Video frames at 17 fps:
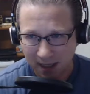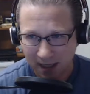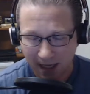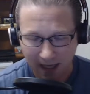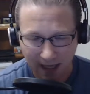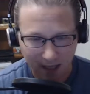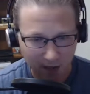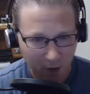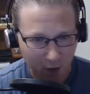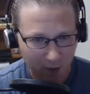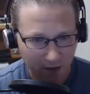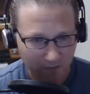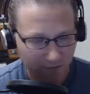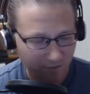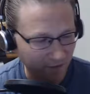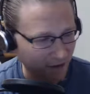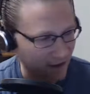And quite
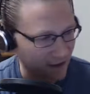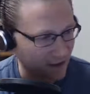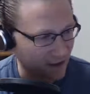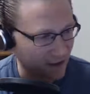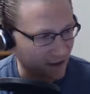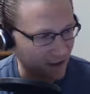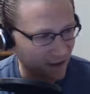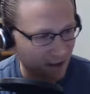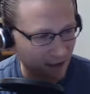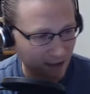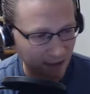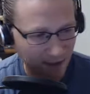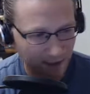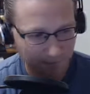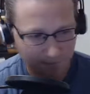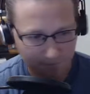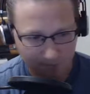frankly,
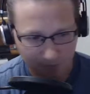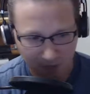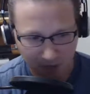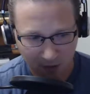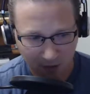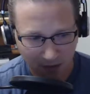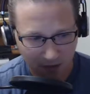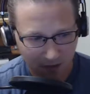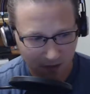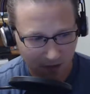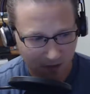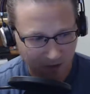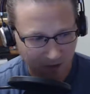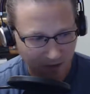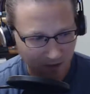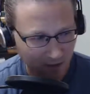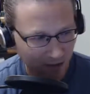I
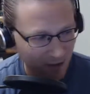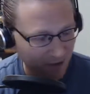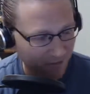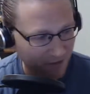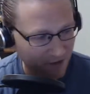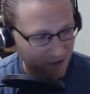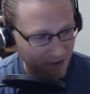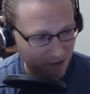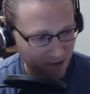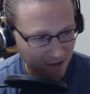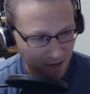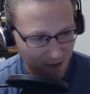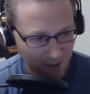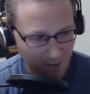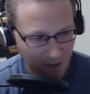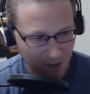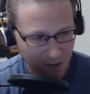think a lot of it's a
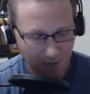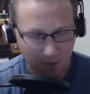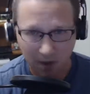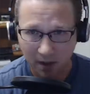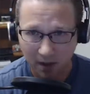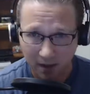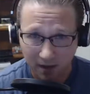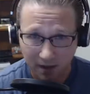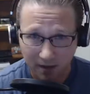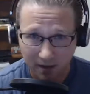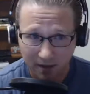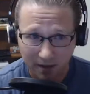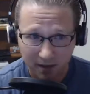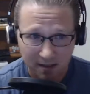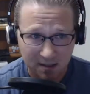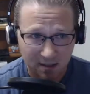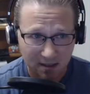bunch of bunk. I think
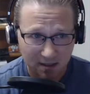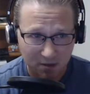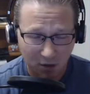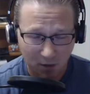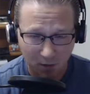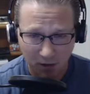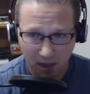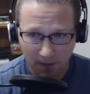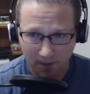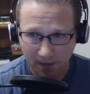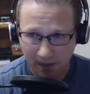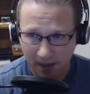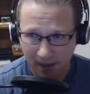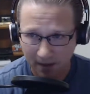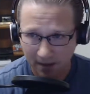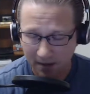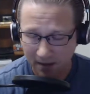it's all
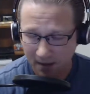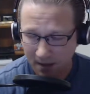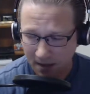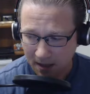propaganda.